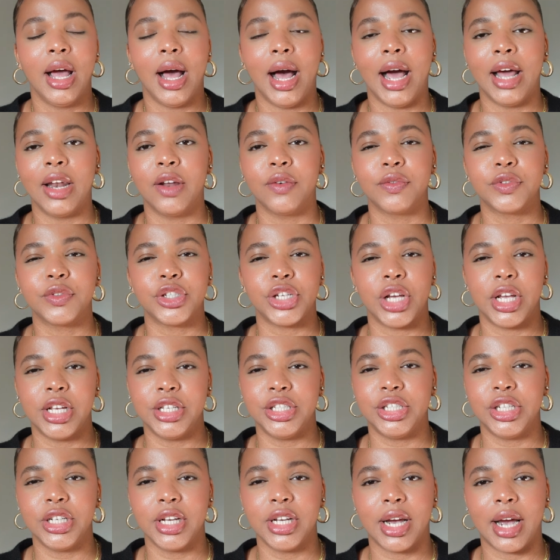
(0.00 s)
I love
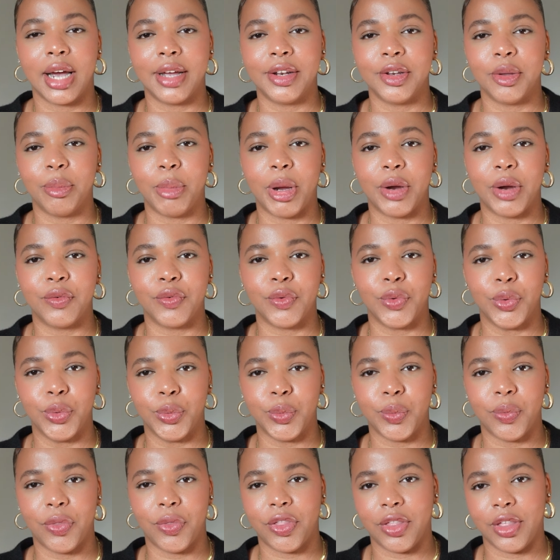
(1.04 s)
changing kind of my
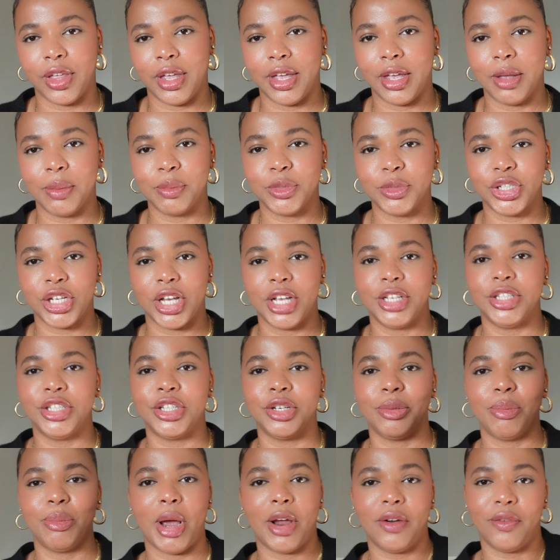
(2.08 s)
room theme,
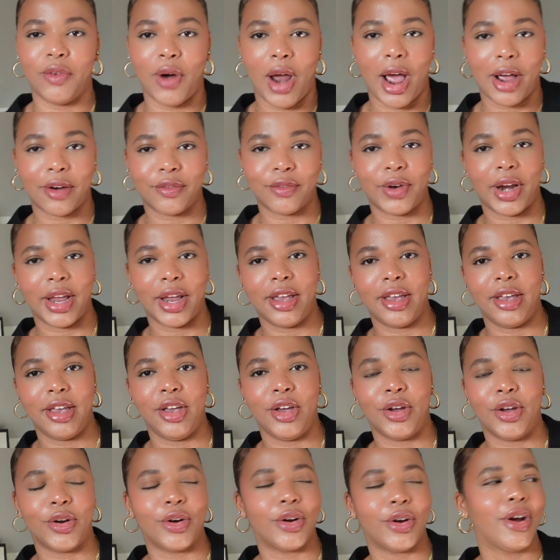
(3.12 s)
changing my rack right
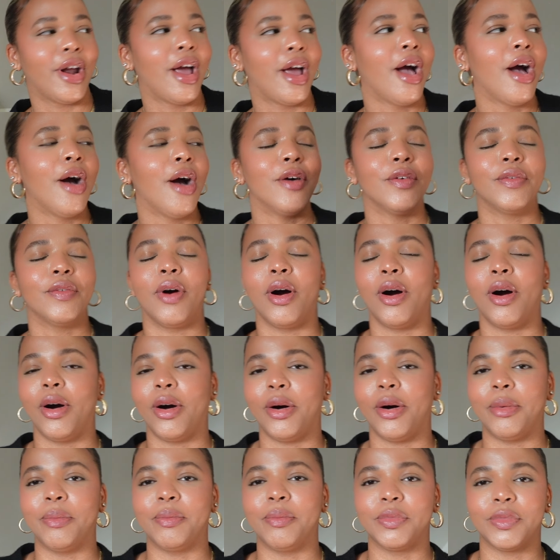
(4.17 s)
here
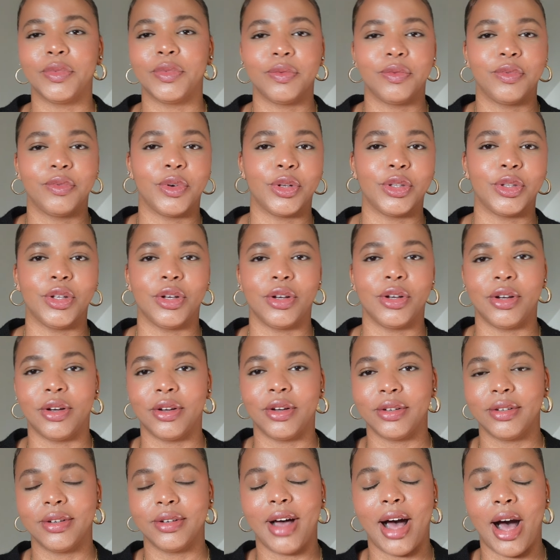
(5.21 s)
for
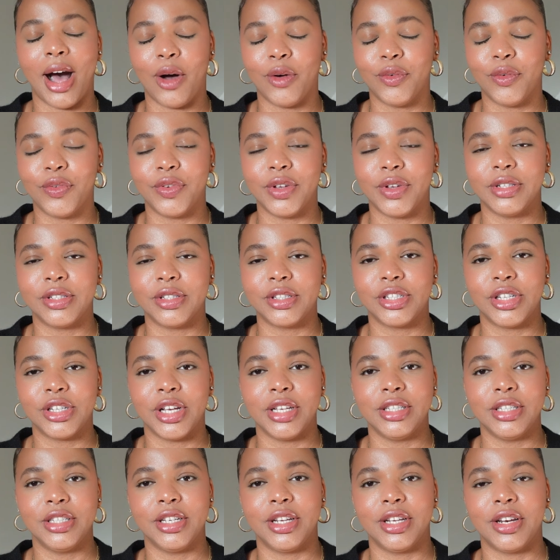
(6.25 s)
the outfits,
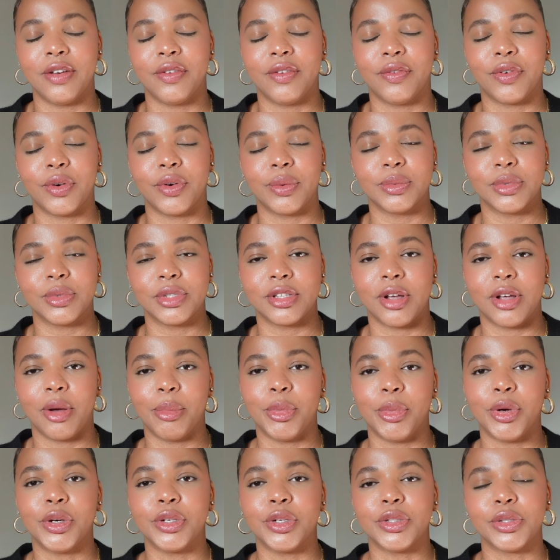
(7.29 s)
changing it from
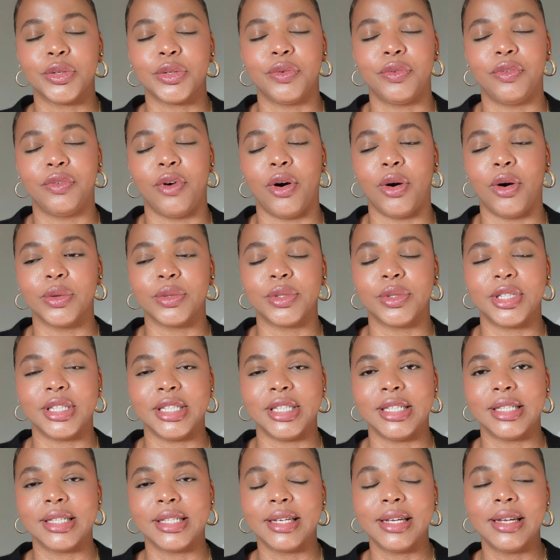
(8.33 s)
summer to fall
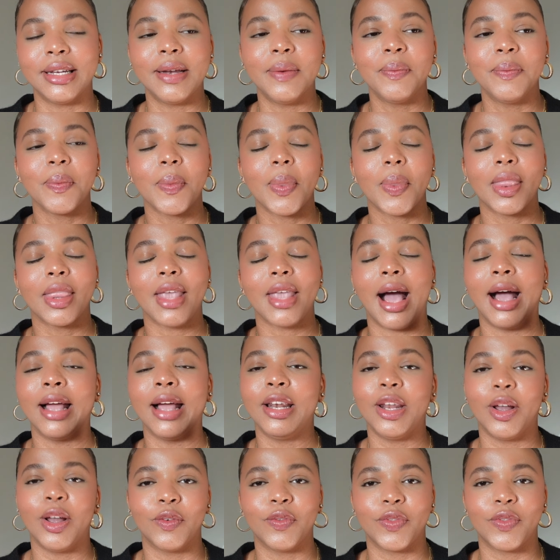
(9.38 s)
season.
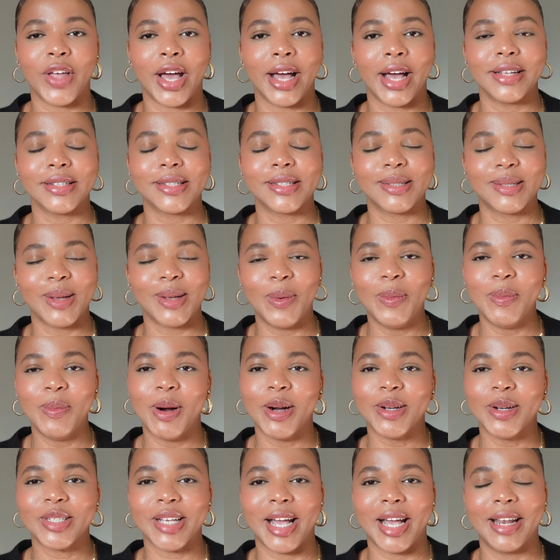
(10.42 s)
I love that so
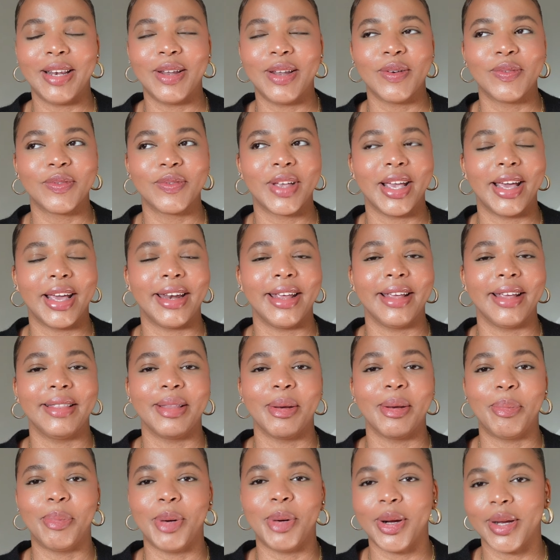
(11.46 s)
much. I love getting
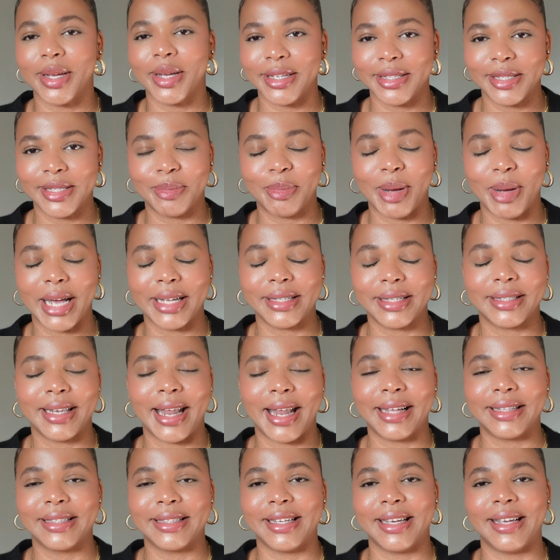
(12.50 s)
the pumpkin spice
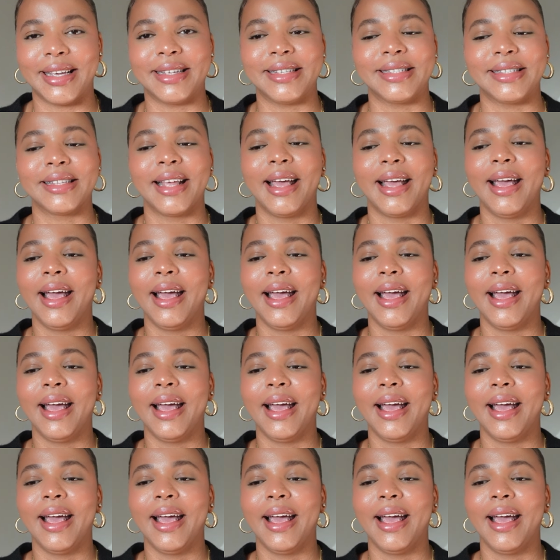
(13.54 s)
lattes.